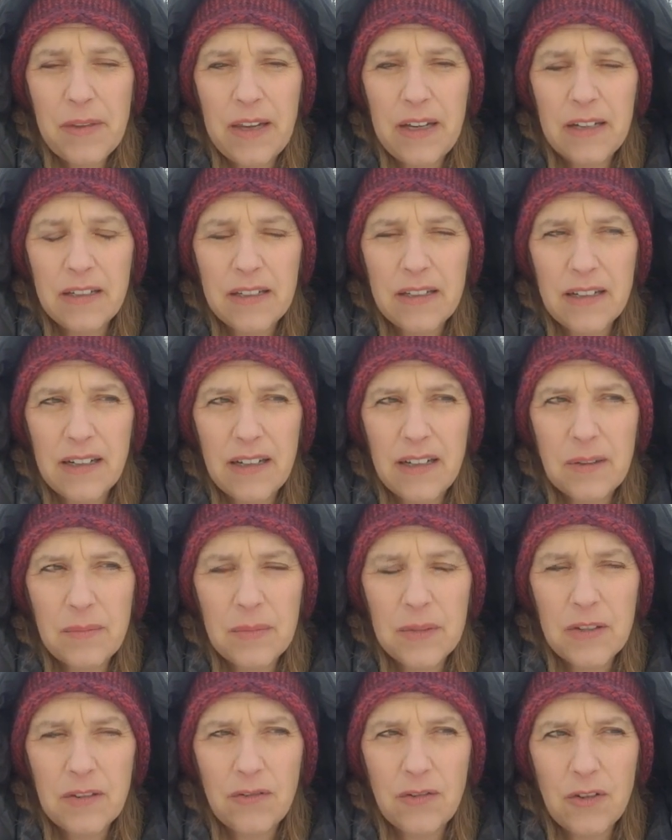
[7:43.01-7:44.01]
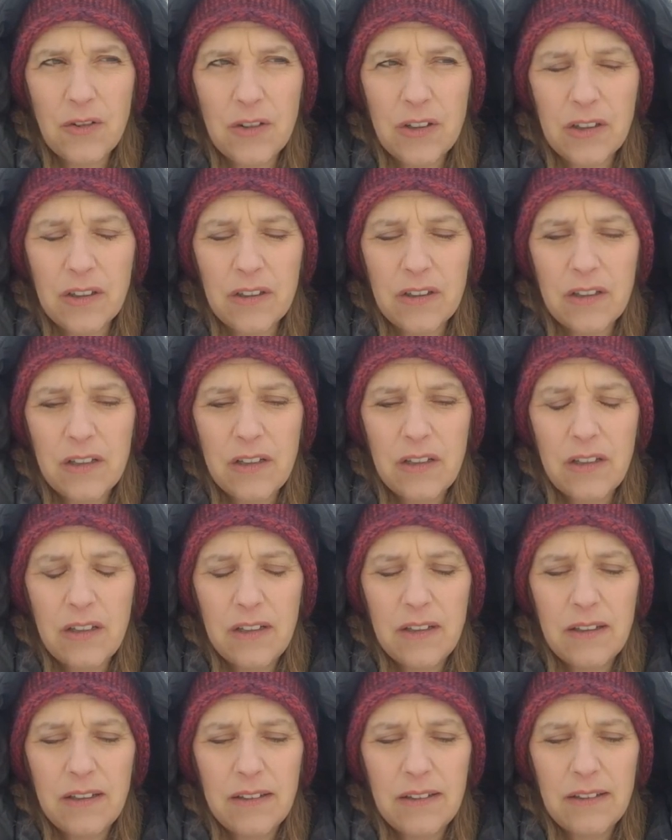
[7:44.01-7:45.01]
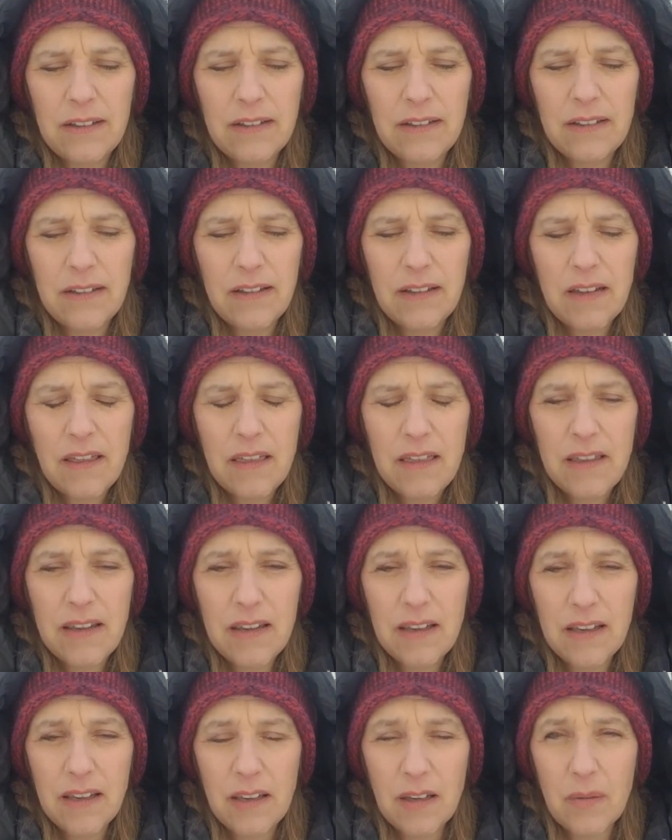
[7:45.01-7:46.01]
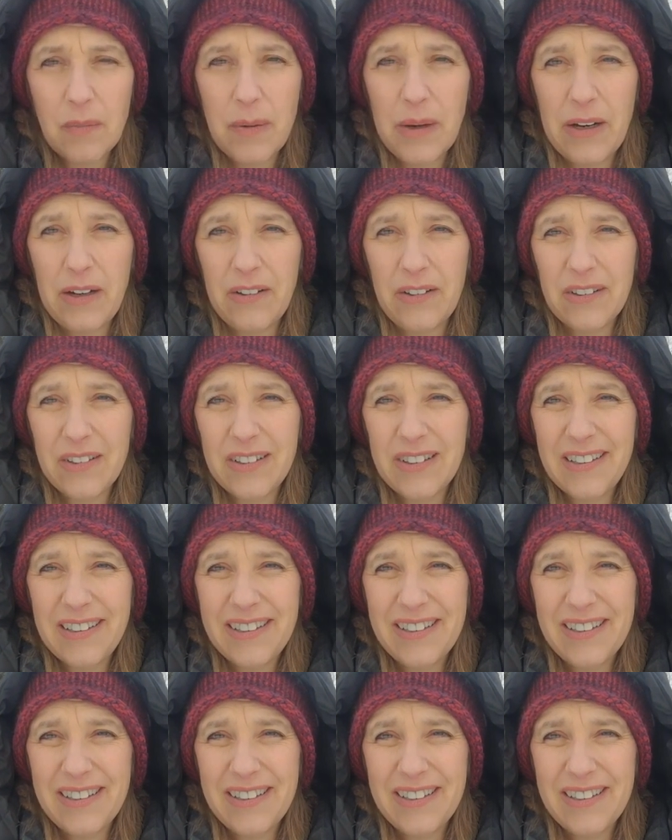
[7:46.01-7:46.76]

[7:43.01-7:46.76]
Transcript: And times for thinking about,